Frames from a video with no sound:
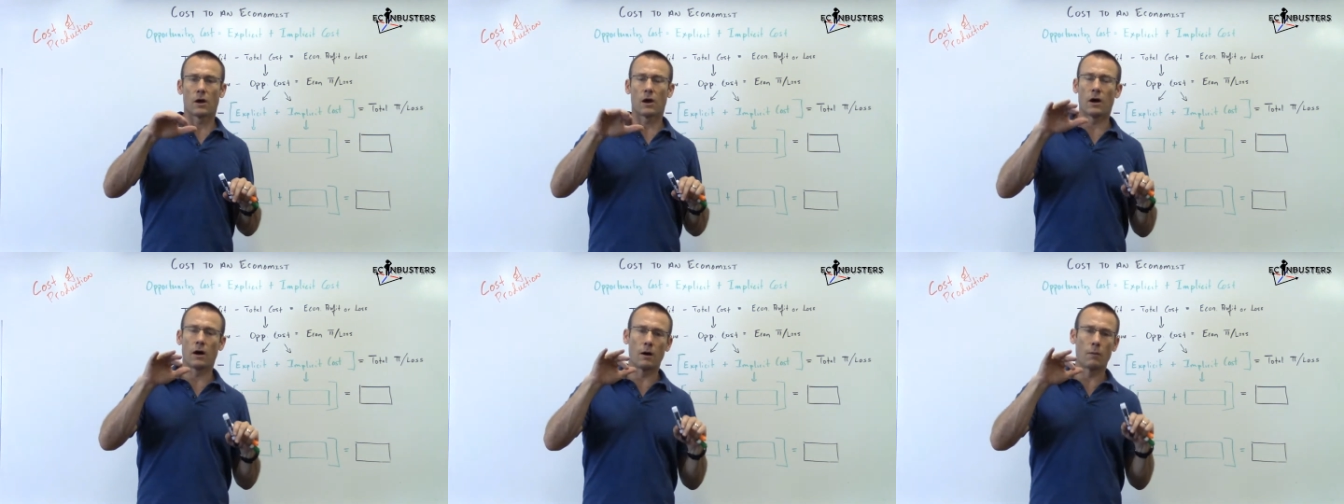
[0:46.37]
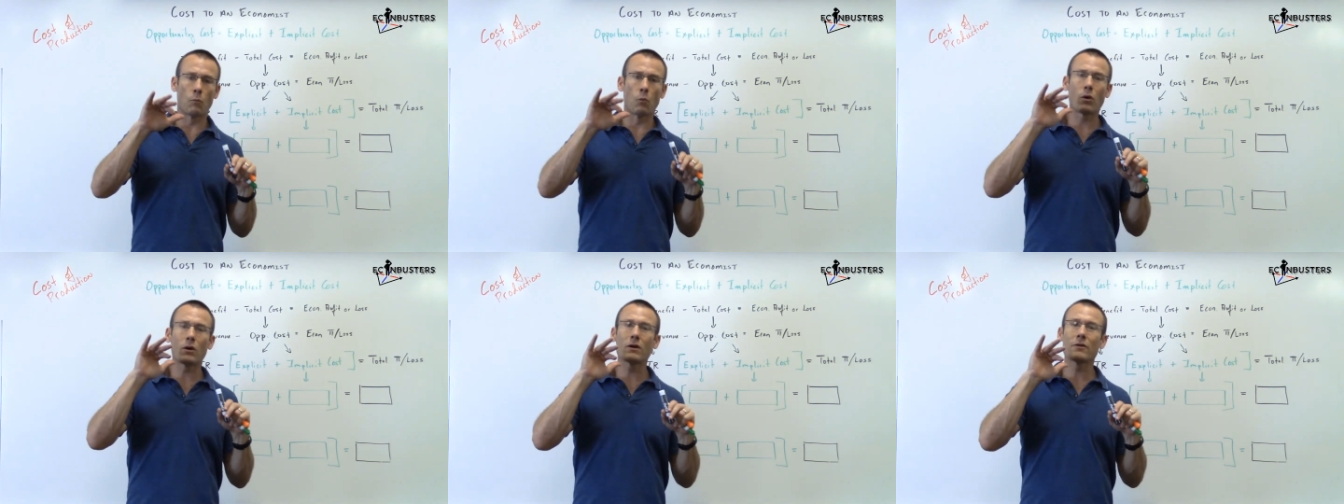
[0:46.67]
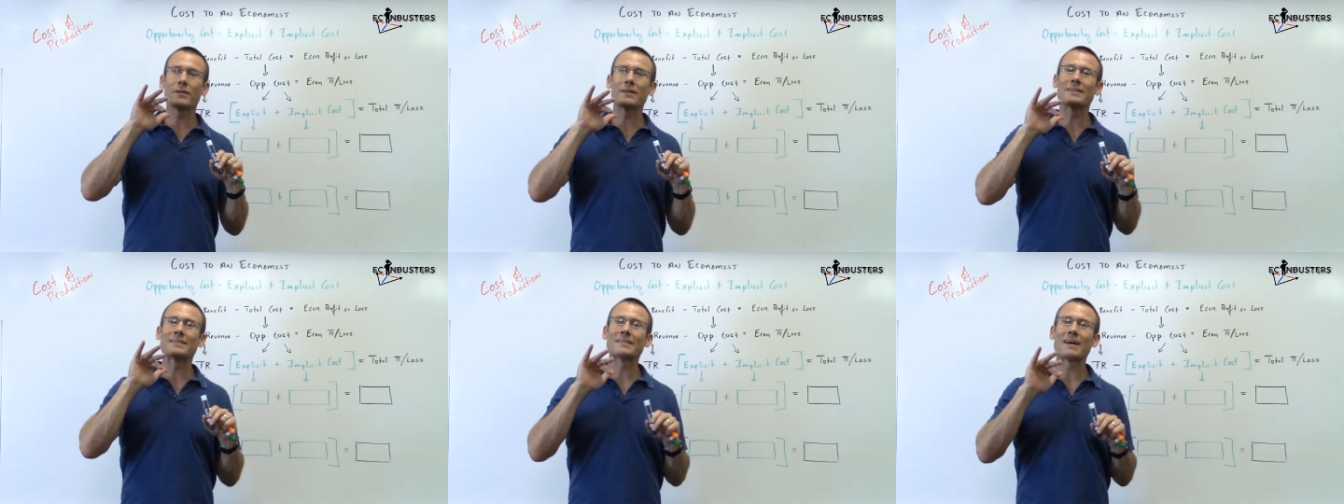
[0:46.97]
um, what are
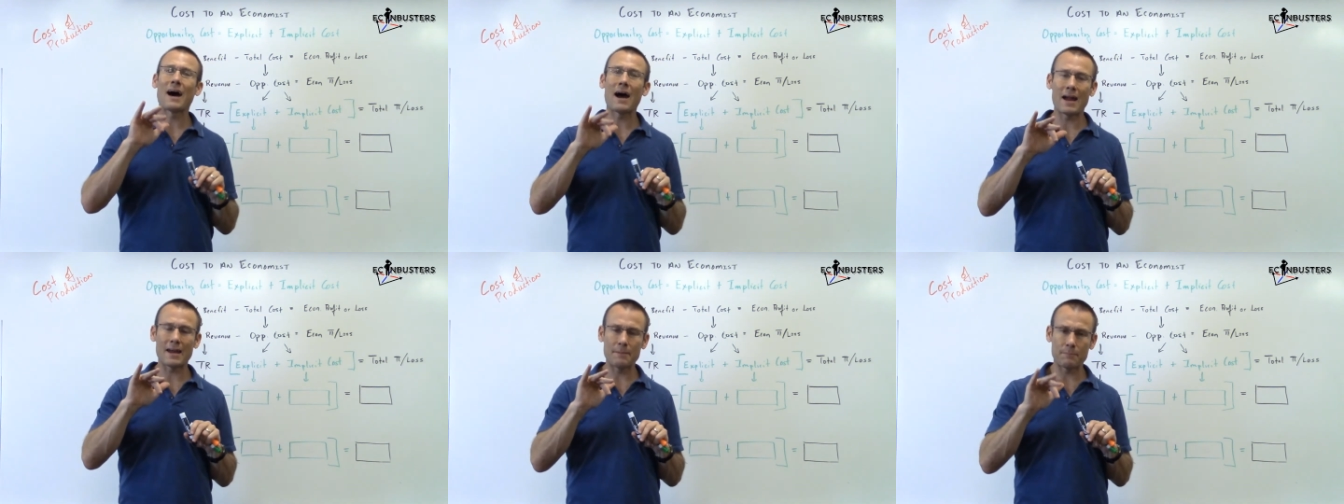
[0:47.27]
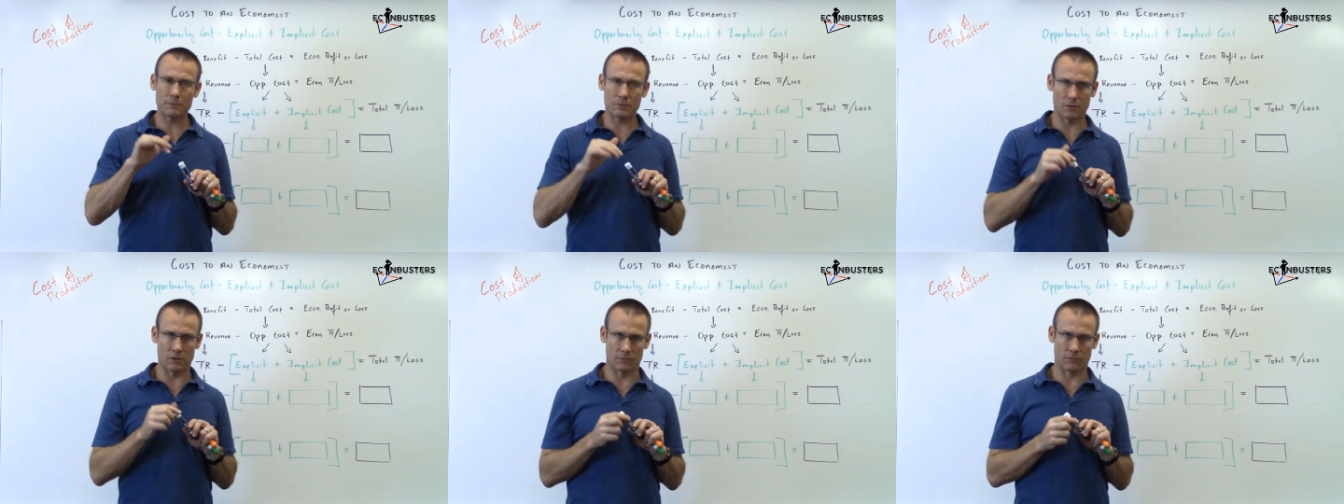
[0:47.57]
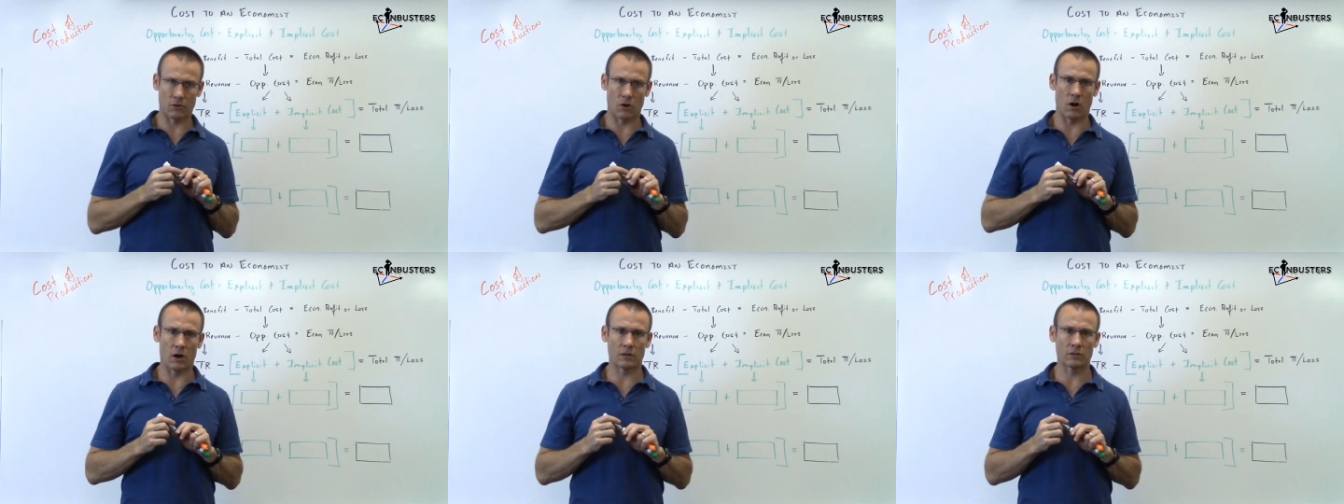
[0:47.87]
the types
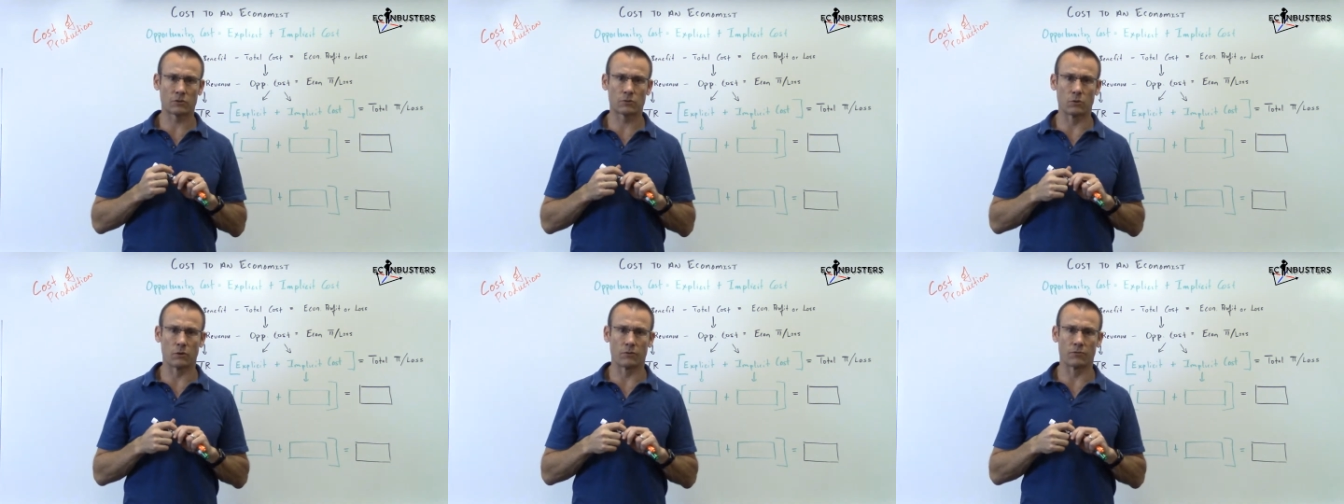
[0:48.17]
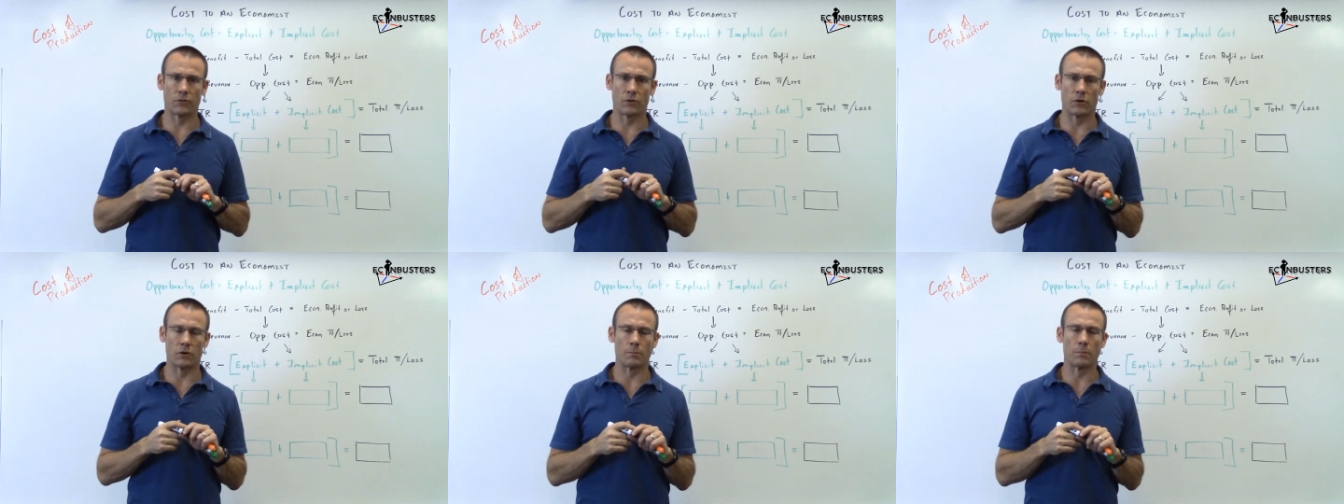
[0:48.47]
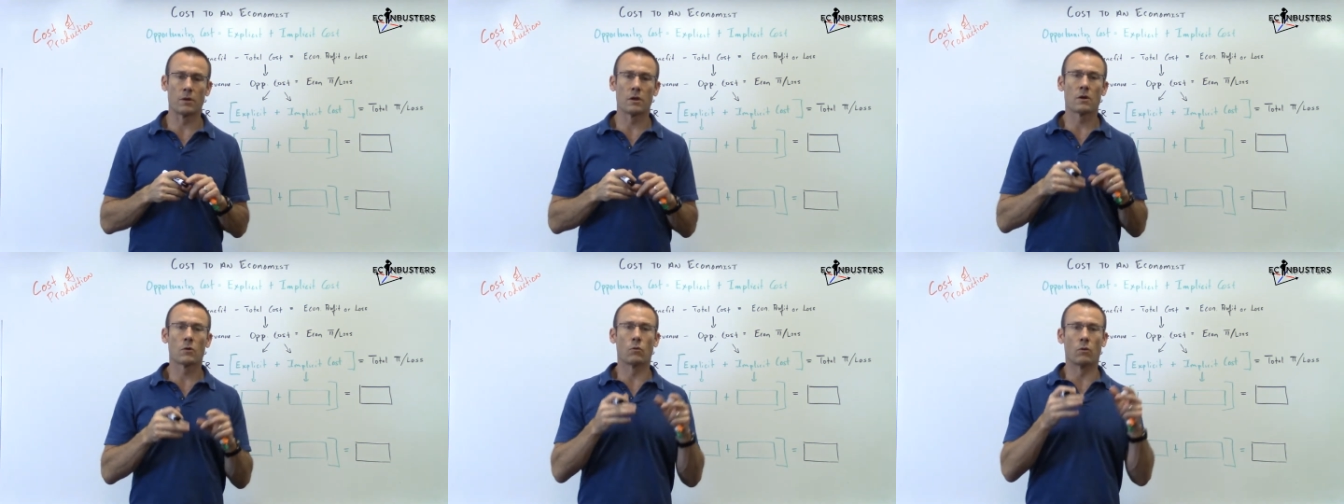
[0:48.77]
of costs to a firm?